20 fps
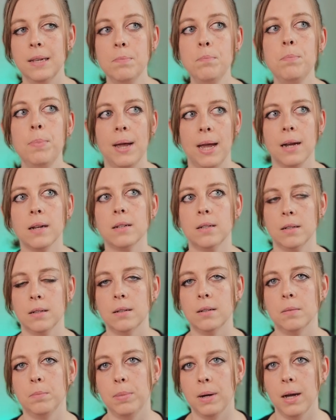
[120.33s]

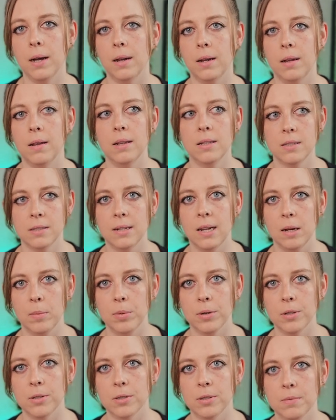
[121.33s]
impacted by its
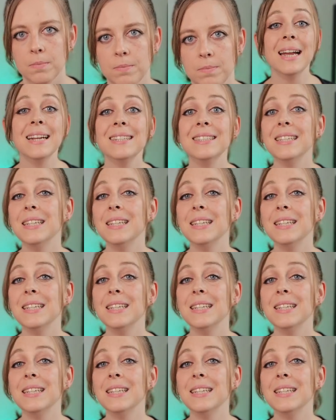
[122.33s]
neighbors. And